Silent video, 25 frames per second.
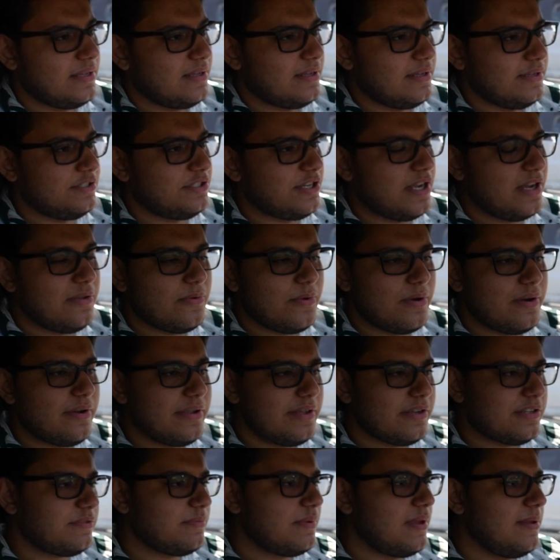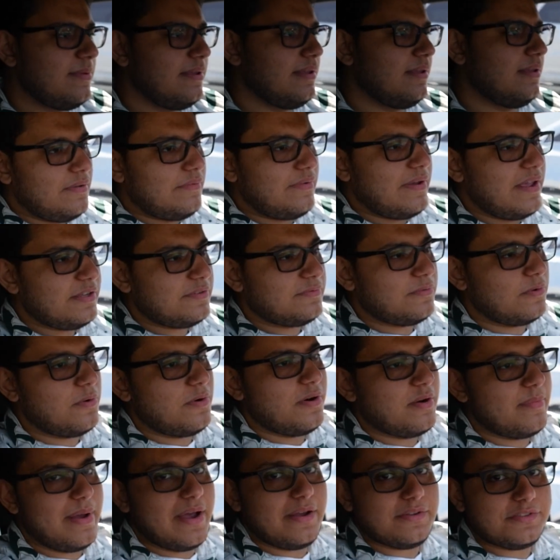January-ish maybe. Fast forward
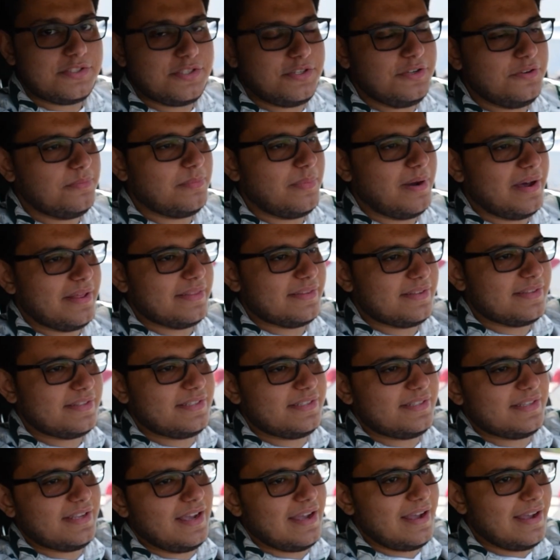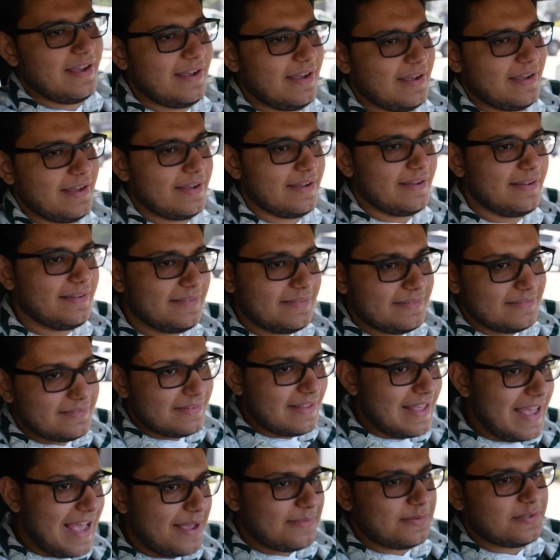about 2 months,
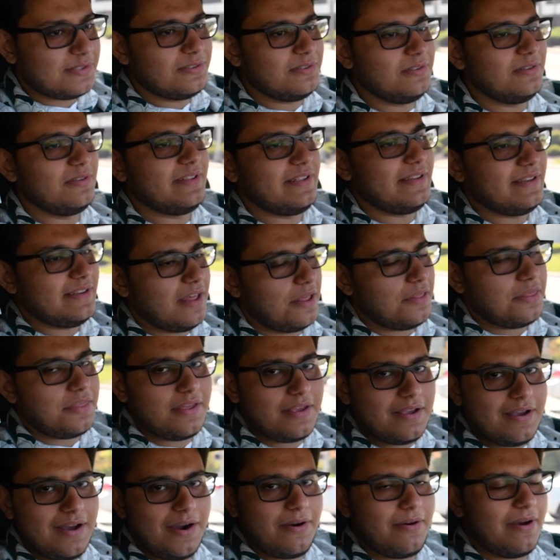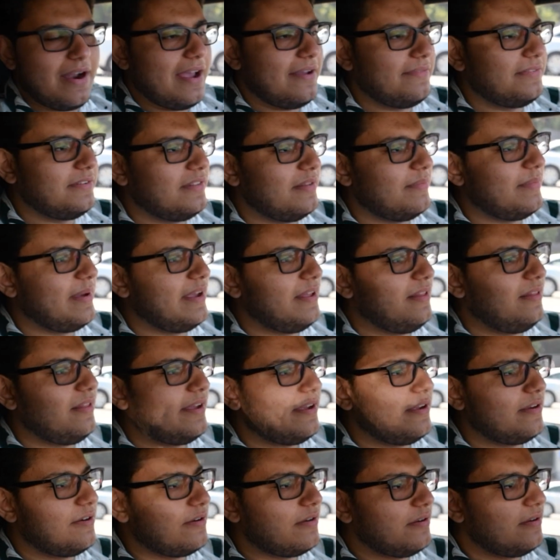absolutely nothing arrived in the mail. I
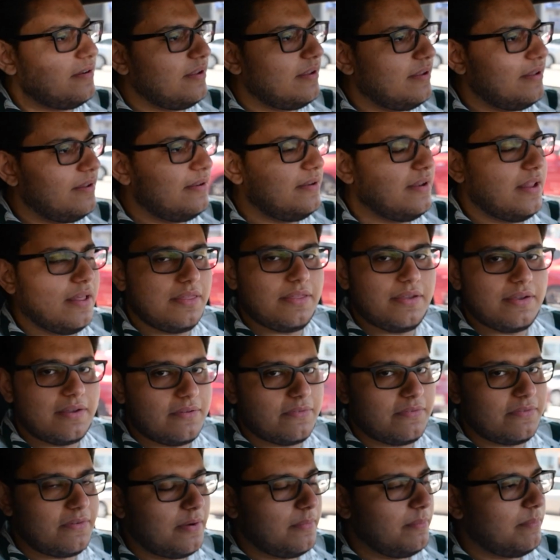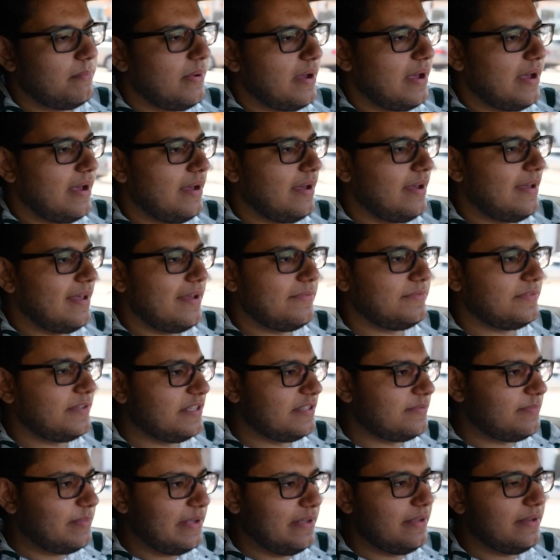heard nothing from FT
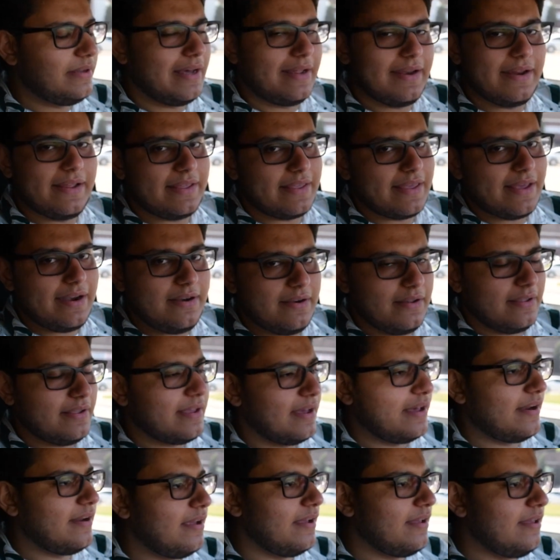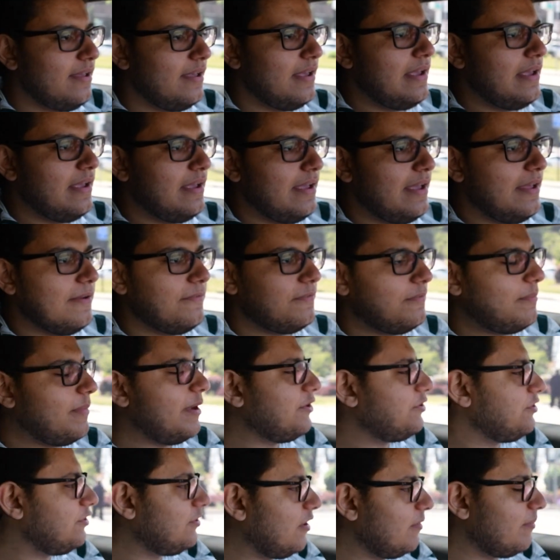Speed. I didn't get any kind of
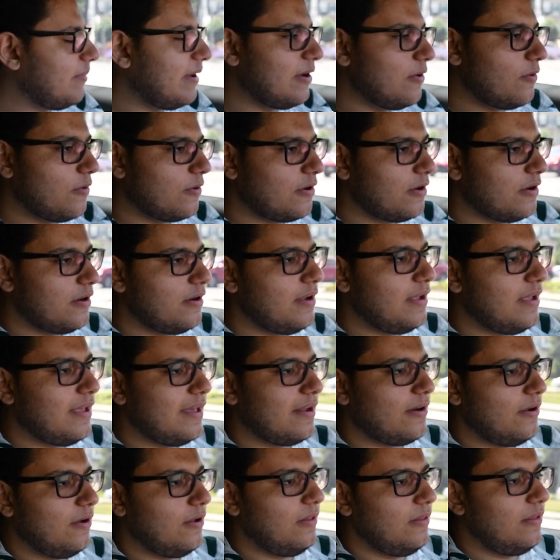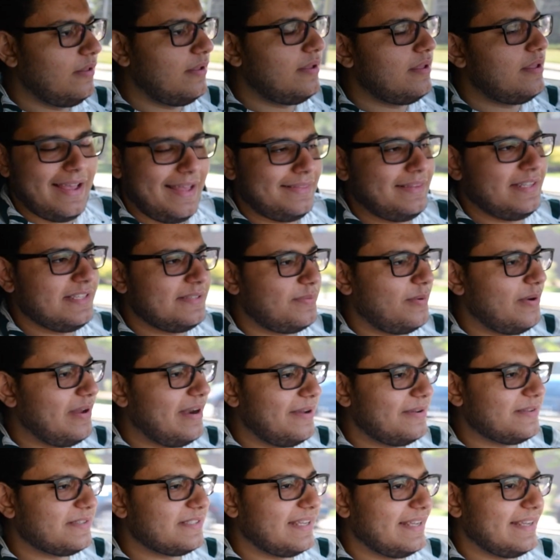information on my order at all. At this point I
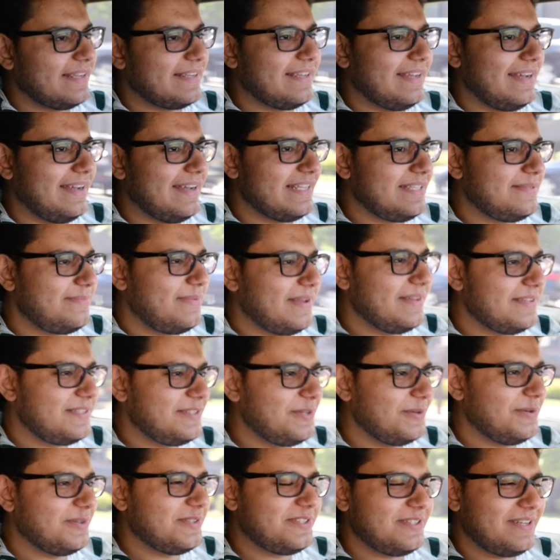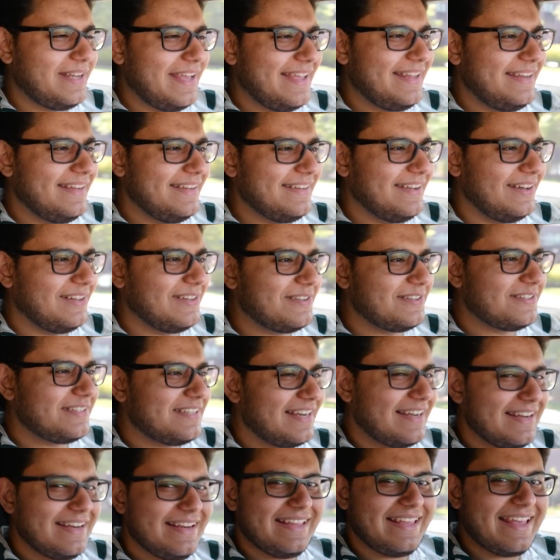was like, I spent $280 and
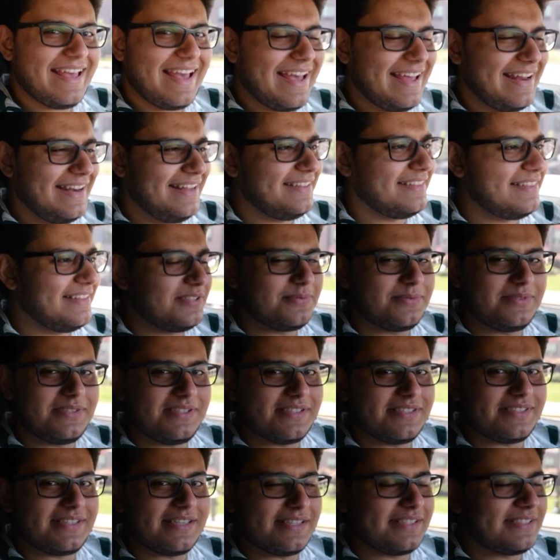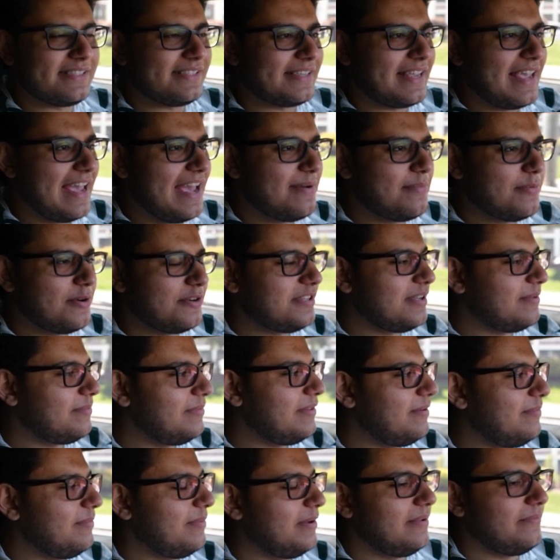I didn't get anything. Was this a scam or
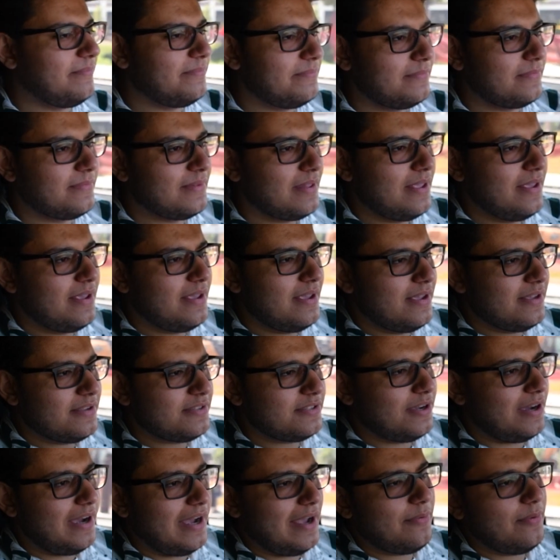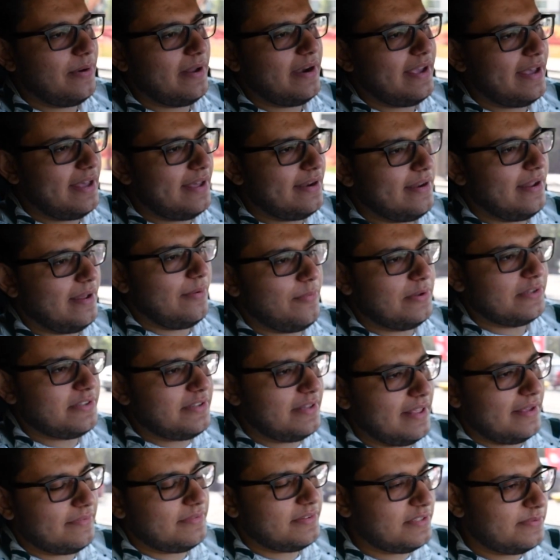something? But so I went ahead and went to
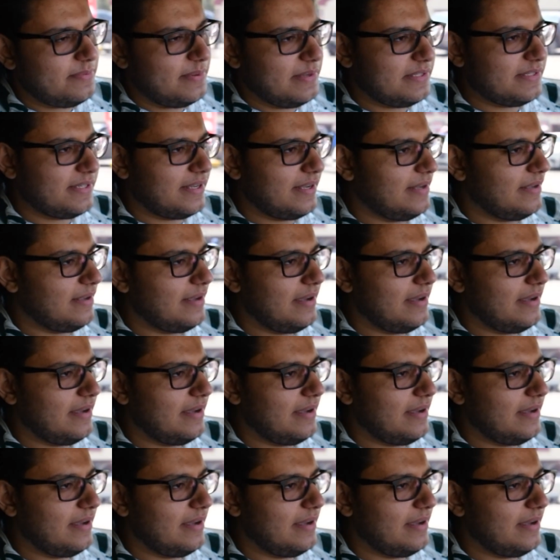the FT Speed site.